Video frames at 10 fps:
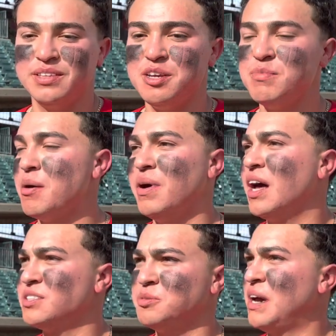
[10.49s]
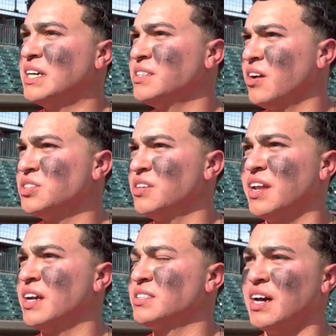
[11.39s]
Team at bats, just passing on to the
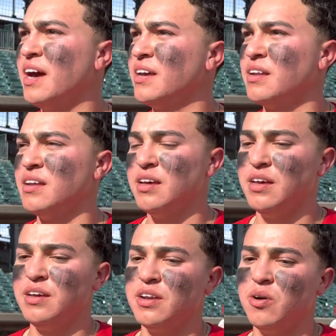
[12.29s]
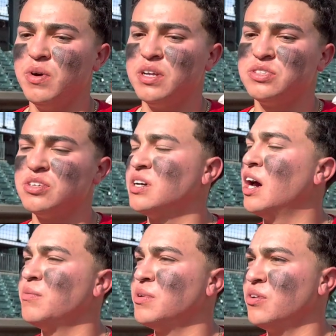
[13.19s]
next guy, and you know, when it's your
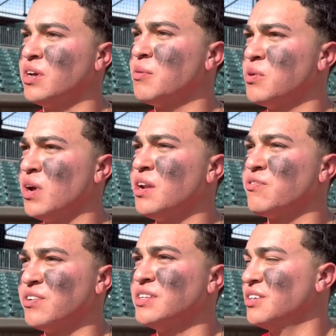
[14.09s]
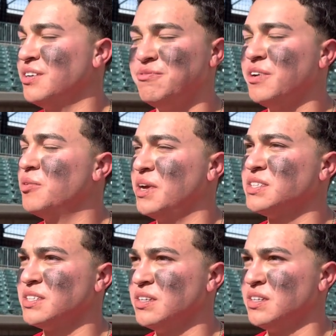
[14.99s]
time, you know, you got to be ready for it. So it felt amazing.